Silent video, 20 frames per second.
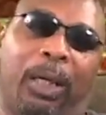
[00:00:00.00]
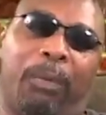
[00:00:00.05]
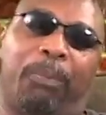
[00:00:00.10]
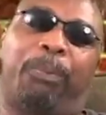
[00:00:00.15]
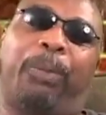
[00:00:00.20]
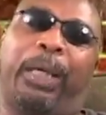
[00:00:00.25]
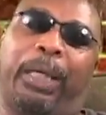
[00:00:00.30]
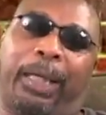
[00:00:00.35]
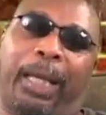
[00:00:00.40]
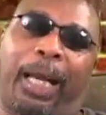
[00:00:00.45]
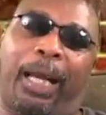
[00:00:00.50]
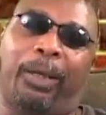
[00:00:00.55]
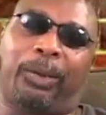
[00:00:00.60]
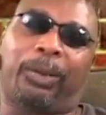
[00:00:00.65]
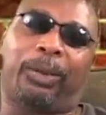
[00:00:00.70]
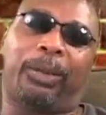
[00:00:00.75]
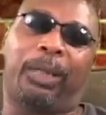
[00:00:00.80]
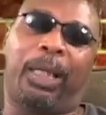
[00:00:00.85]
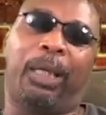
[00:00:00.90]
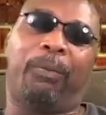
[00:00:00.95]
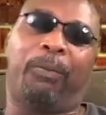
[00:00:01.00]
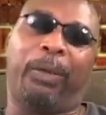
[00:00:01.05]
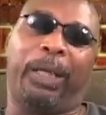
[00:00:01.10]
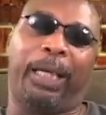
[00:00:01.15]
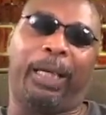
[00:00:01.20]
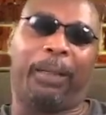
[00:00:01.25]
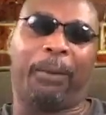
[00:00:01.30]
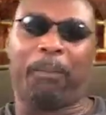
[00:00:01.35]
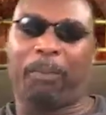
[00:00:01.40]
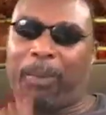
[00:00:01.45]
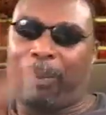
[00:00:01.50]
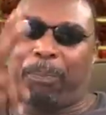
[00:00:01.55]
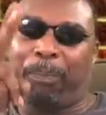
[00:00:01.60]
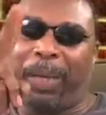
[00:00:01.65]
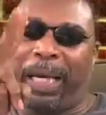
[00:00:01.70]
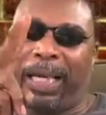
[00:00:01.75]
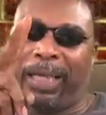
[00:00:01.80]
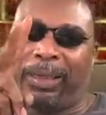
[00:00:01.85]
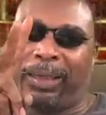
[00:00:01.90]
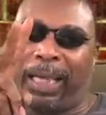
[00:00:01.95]
of Brick House TV.
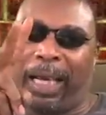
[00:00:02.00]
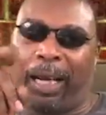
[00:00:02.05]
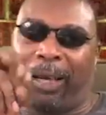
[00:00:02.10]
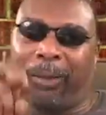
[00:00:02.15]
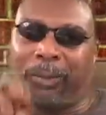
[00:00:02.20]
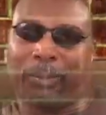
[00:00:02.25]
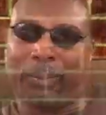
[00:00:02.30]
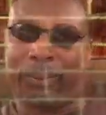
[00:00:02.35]
Peace out.